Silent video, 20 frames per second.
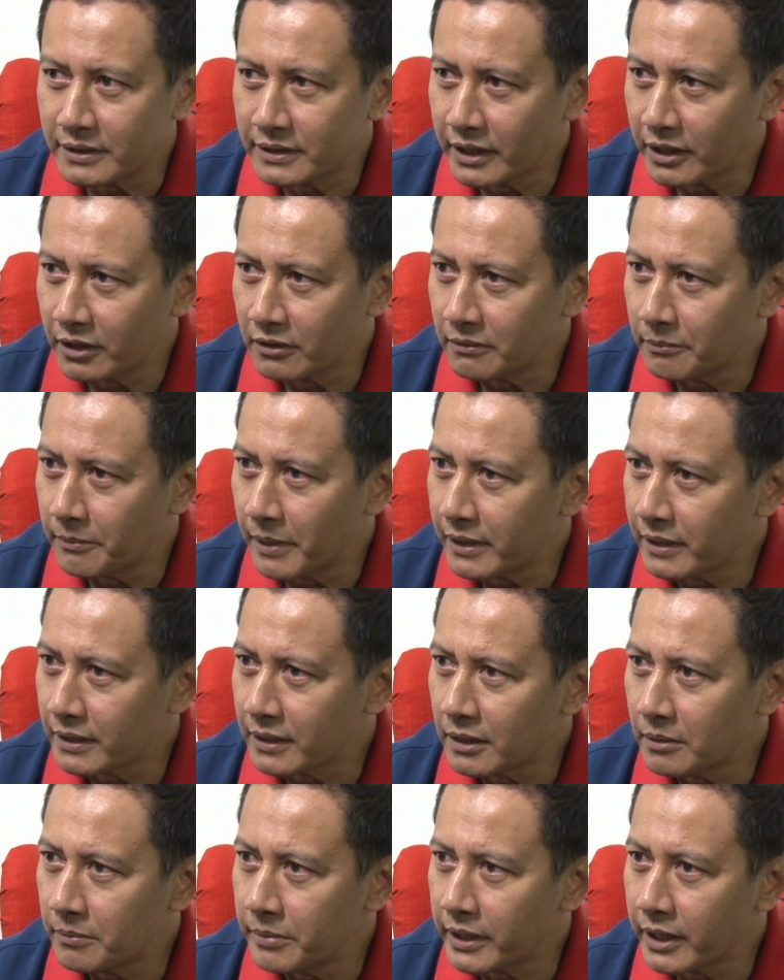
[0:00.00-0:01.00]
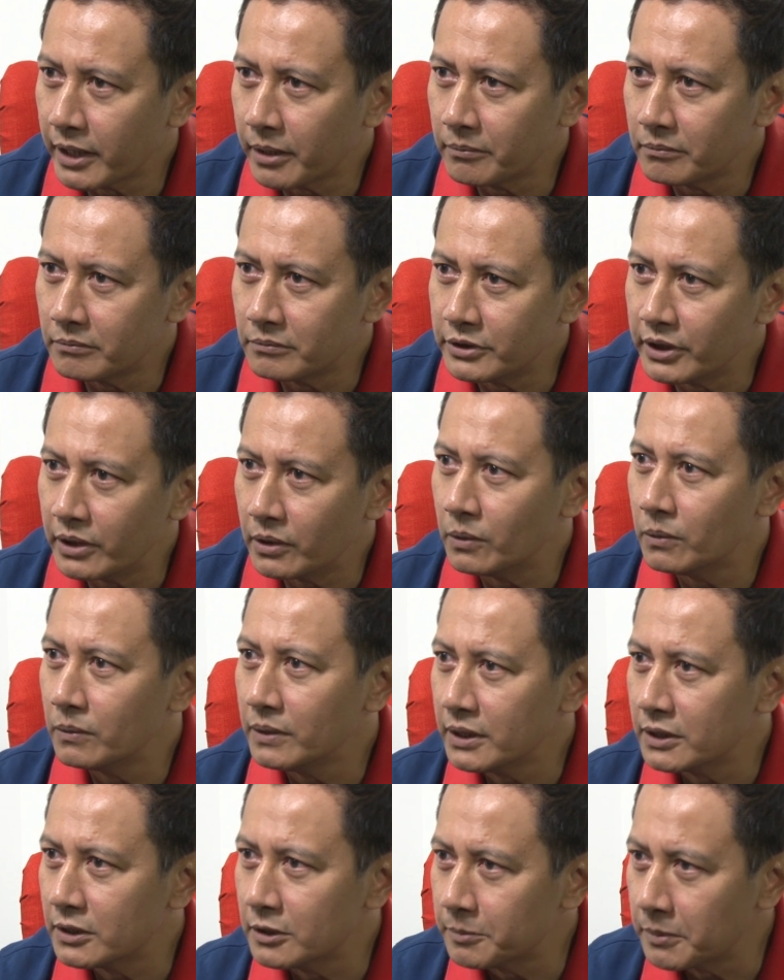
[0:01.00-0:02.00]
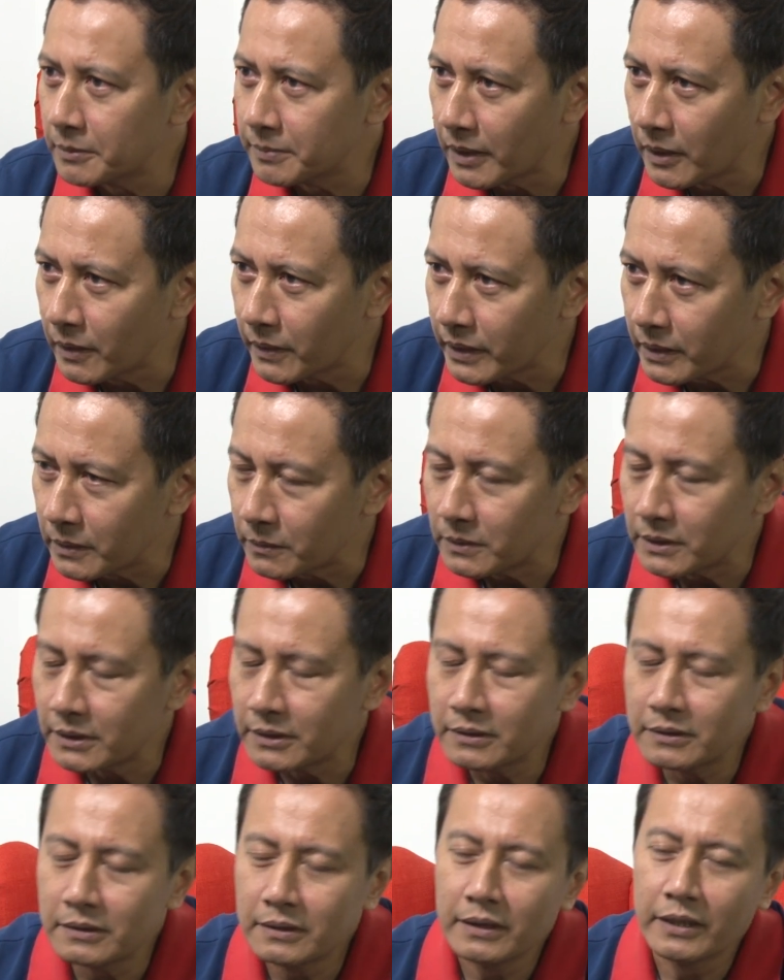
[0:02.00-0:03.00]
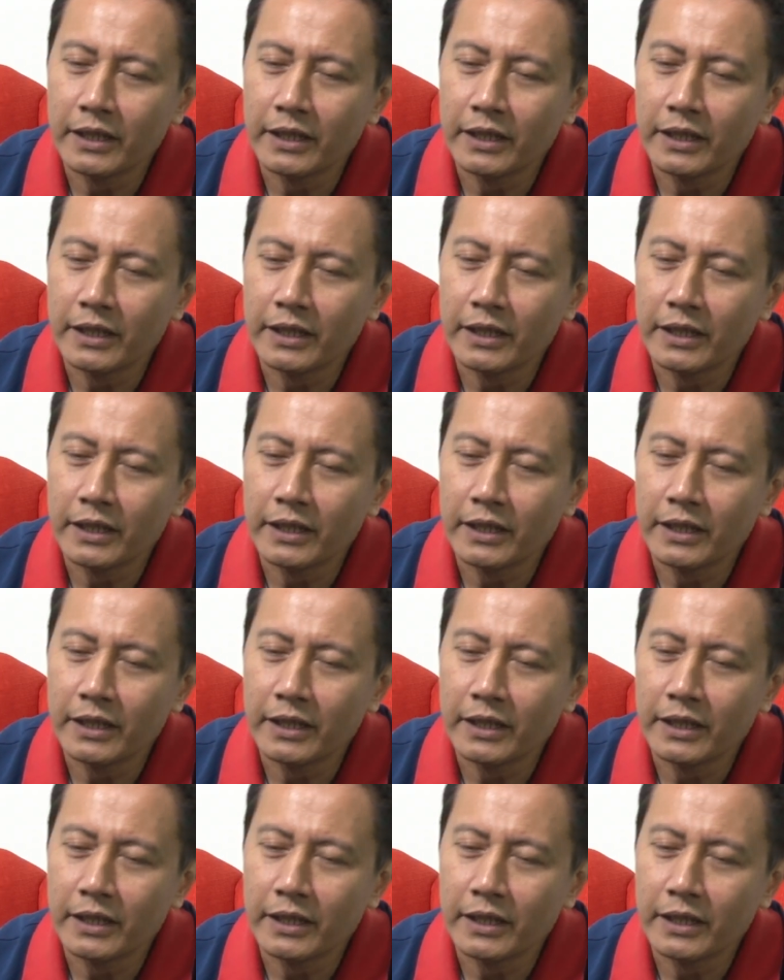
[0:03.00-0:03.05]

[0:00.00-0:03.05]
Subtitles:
States of America became the only superpower in the world.